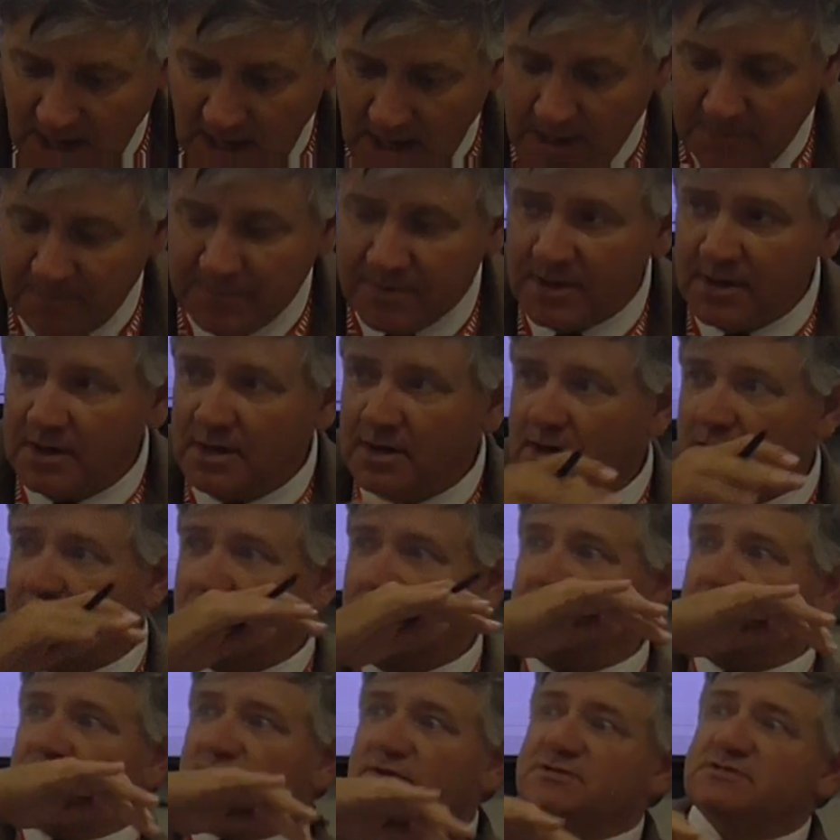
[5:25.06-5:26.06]
up,
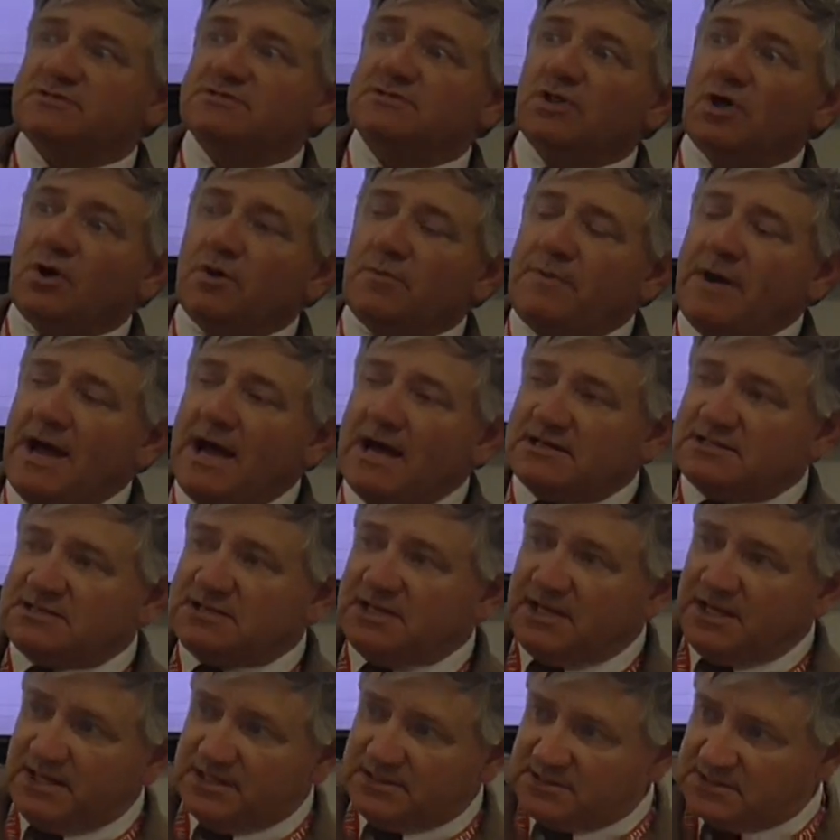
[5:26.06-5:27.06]
the slope has
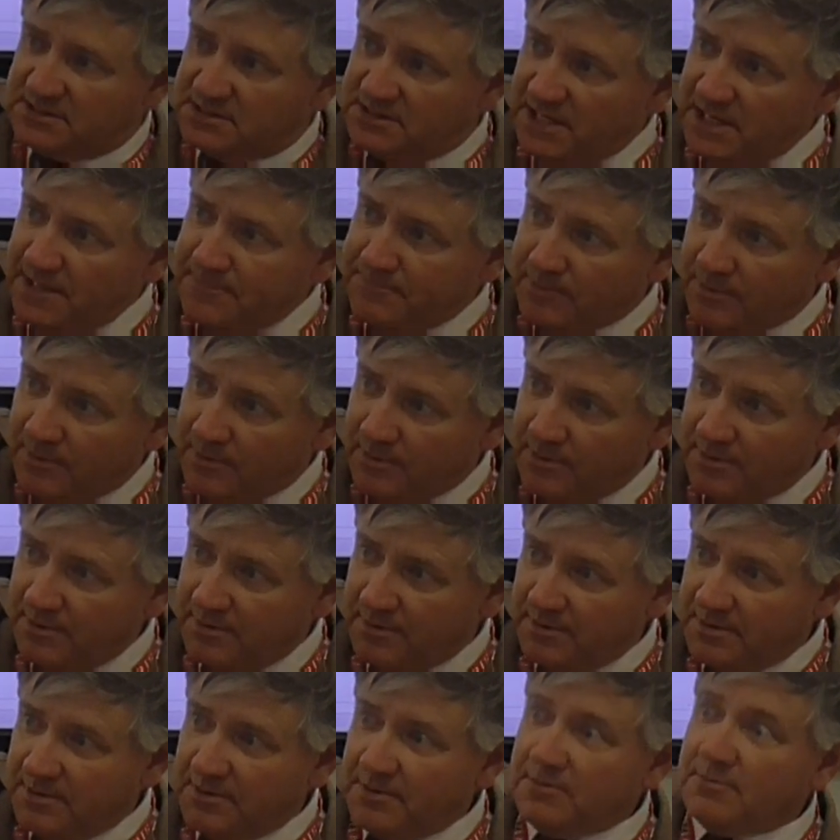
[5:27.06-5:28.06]
to get steeper.
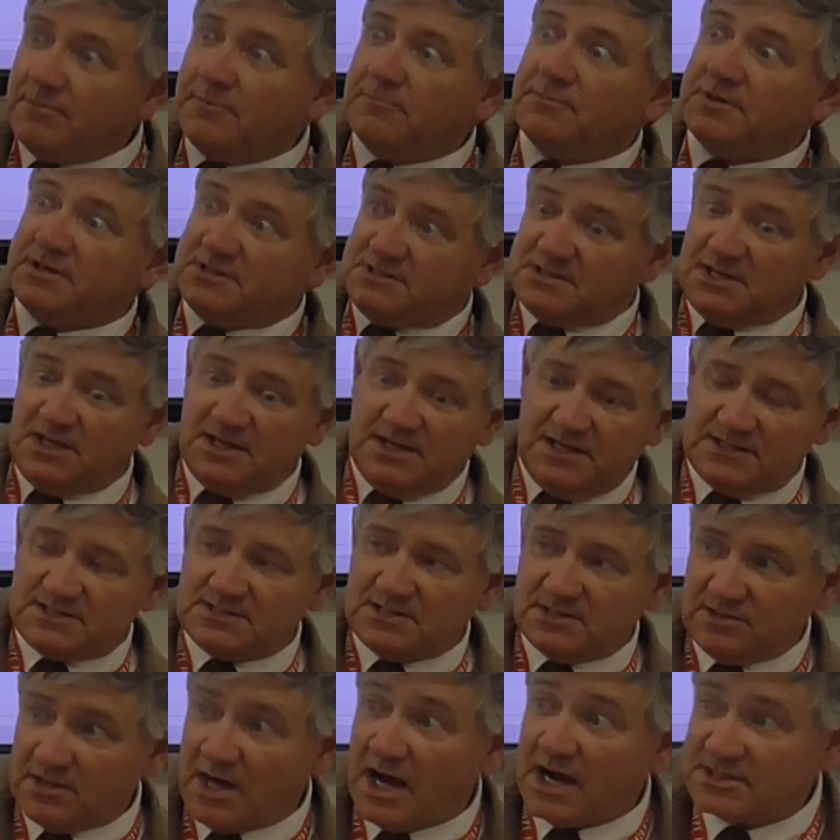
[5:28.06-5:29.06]
It's
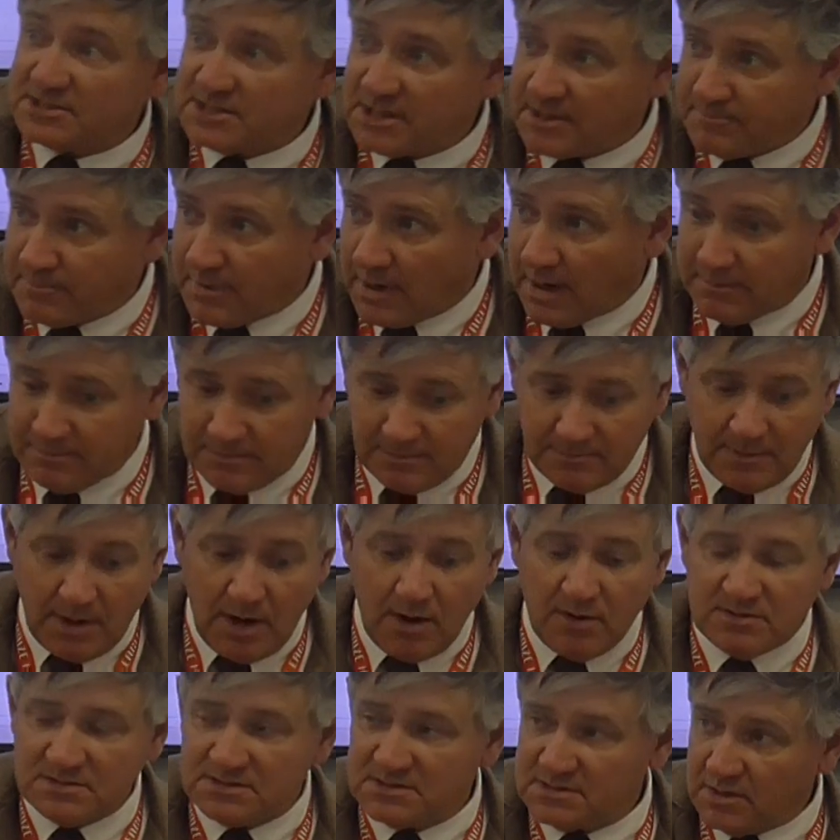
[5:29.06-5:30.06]
a logic problem.
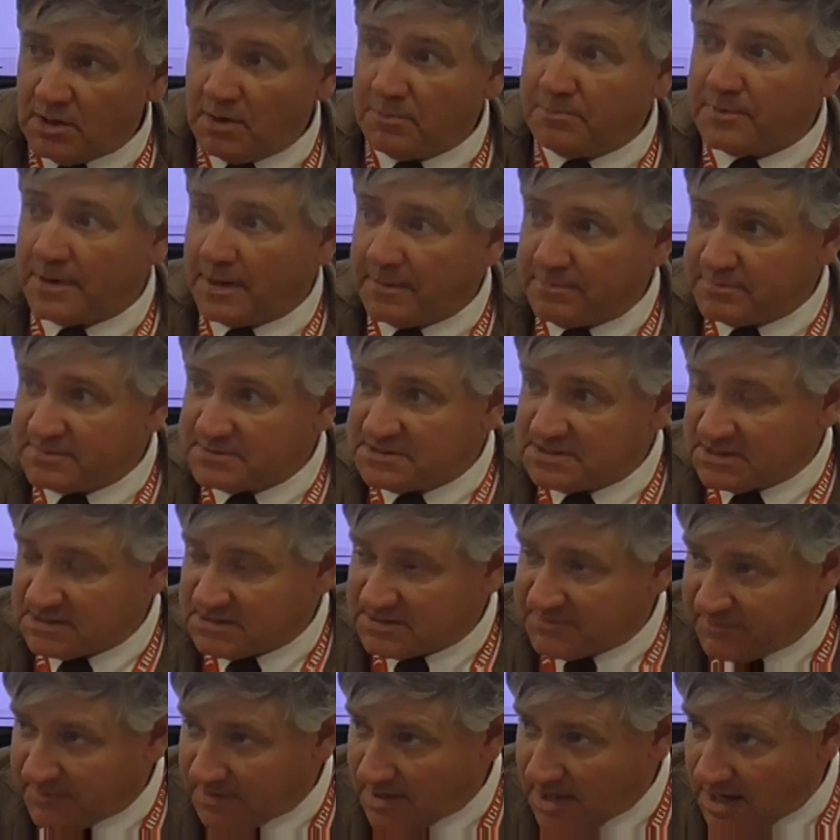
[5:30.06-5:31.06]
Oh, slope
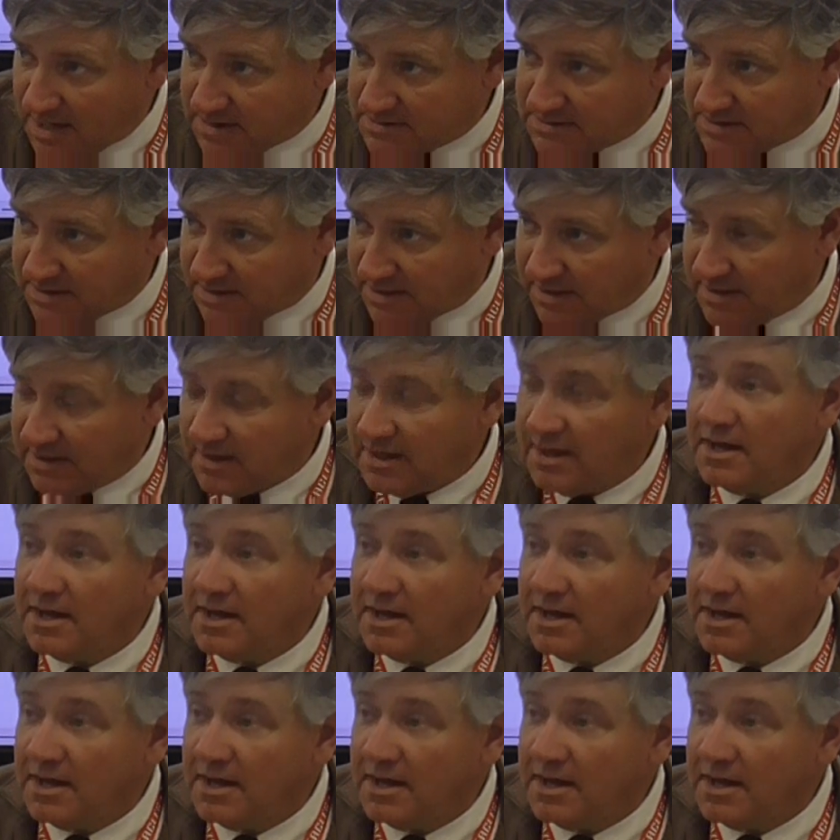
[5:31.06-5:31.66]
represents velocity.